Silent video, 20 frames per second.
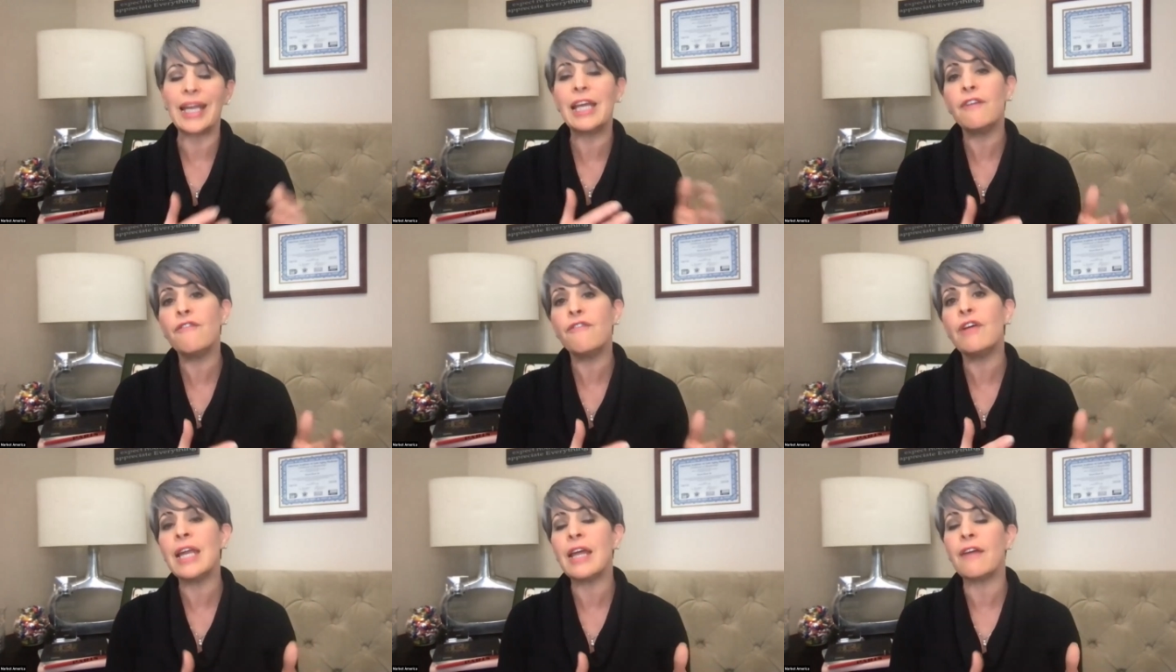
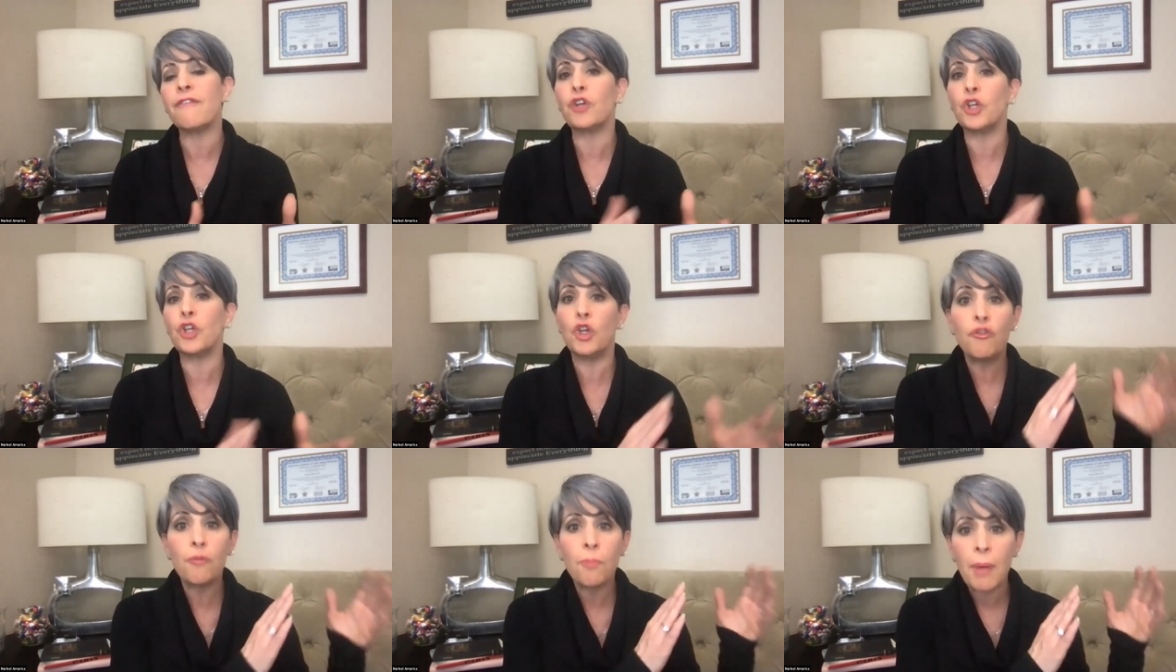Even if
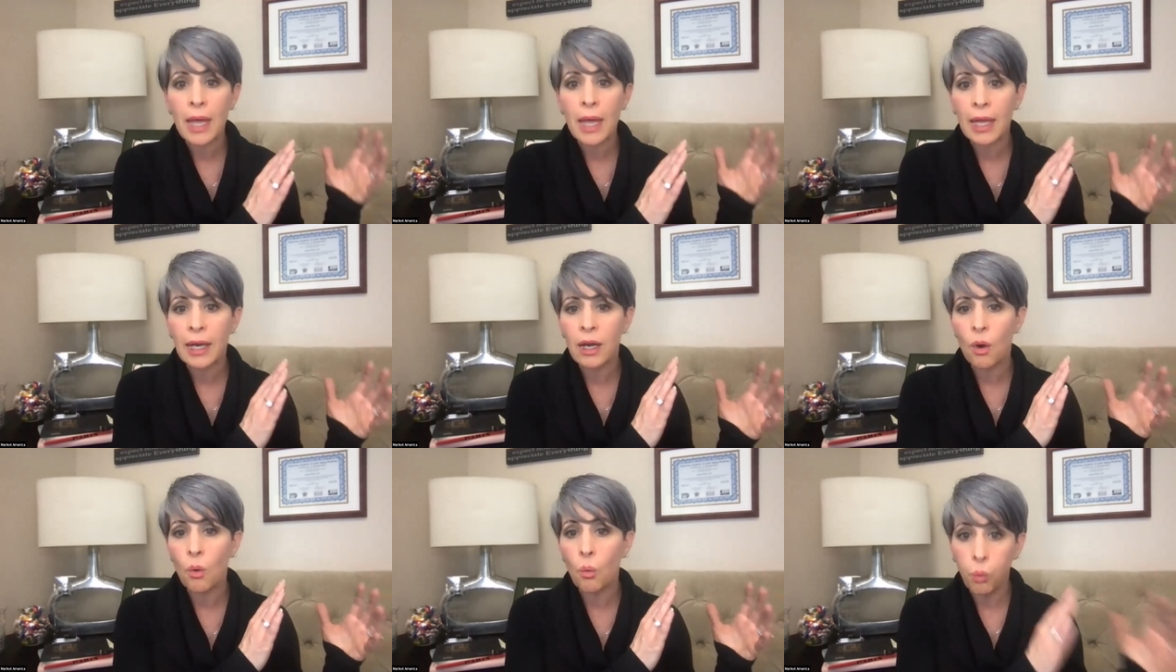you've
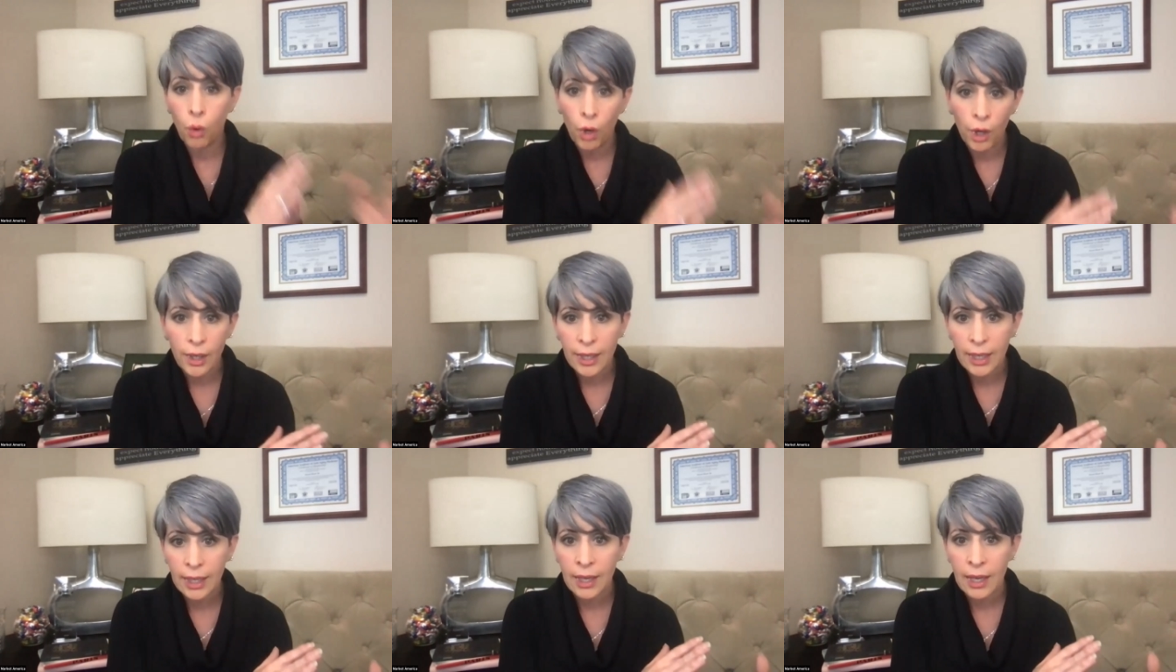been
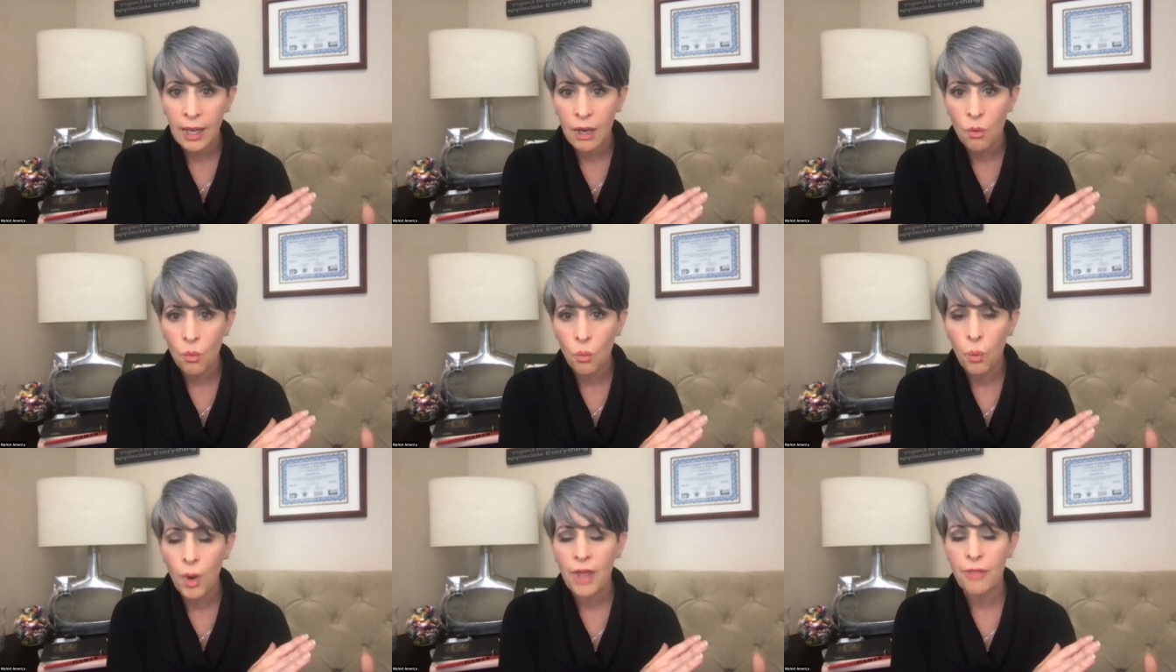working
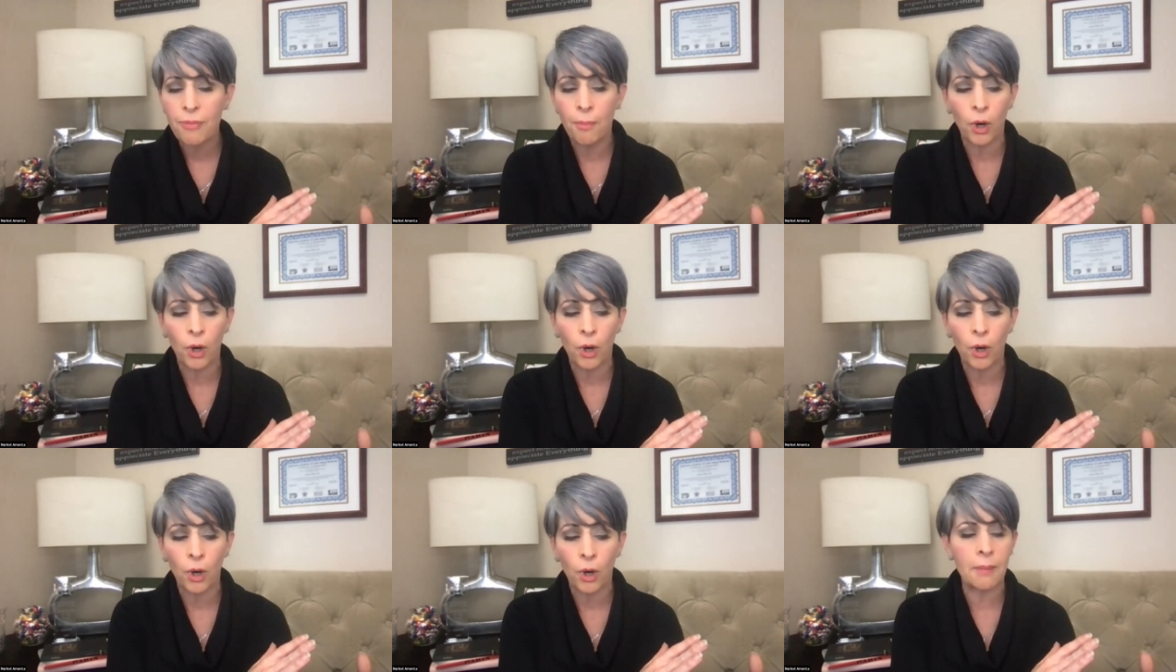with
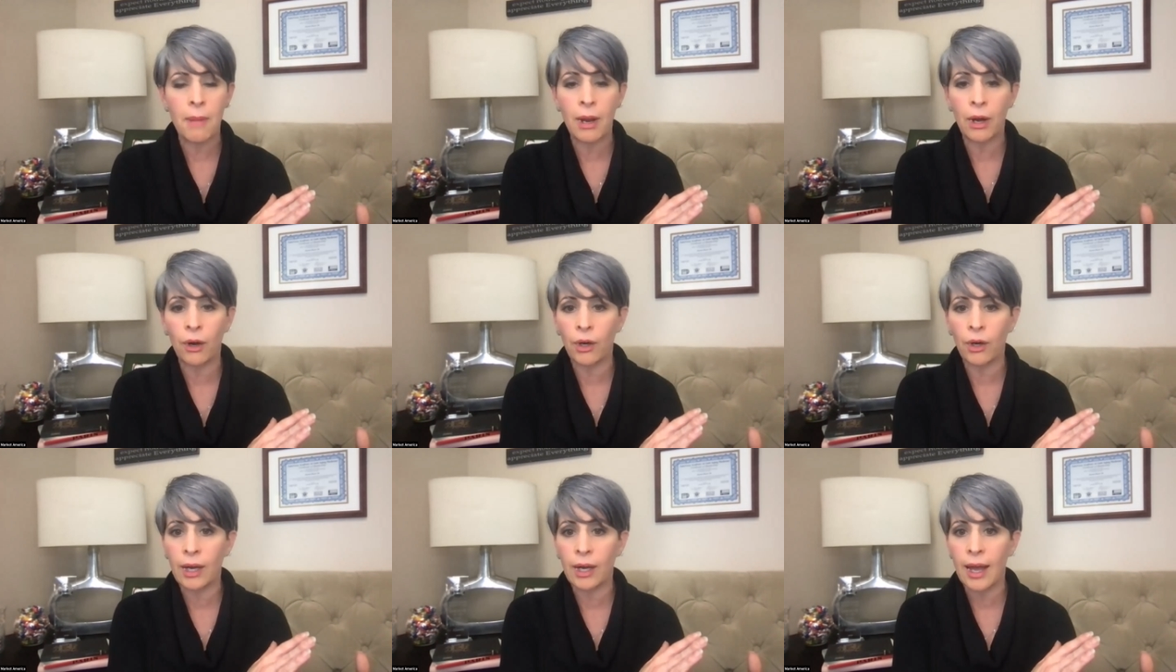Market
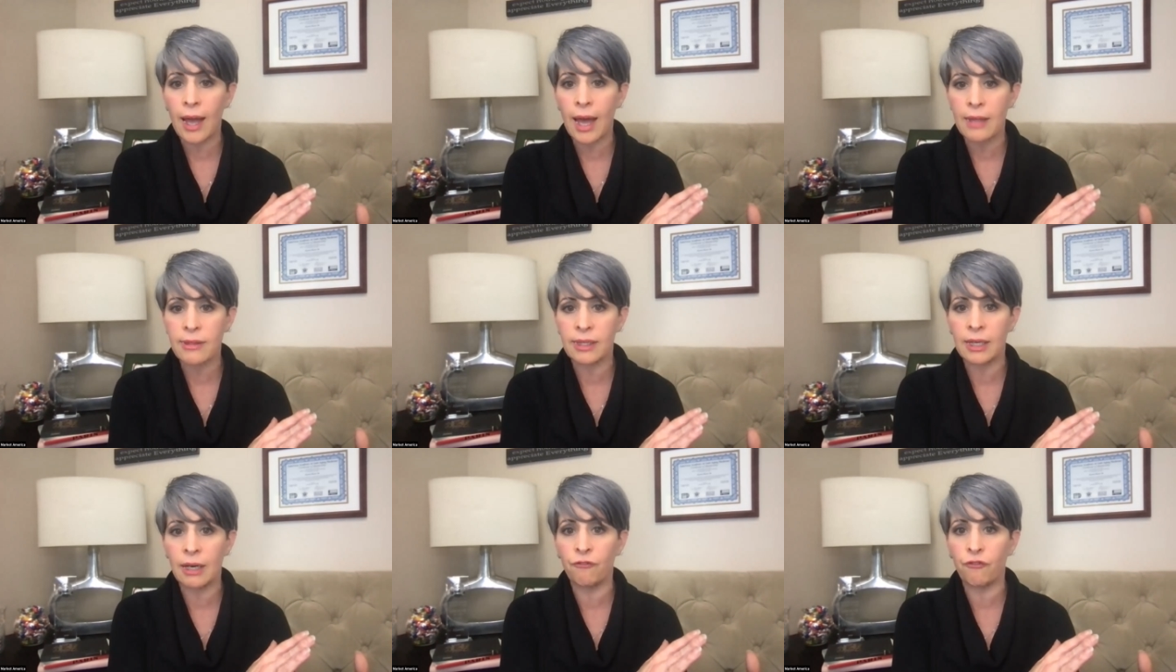America as an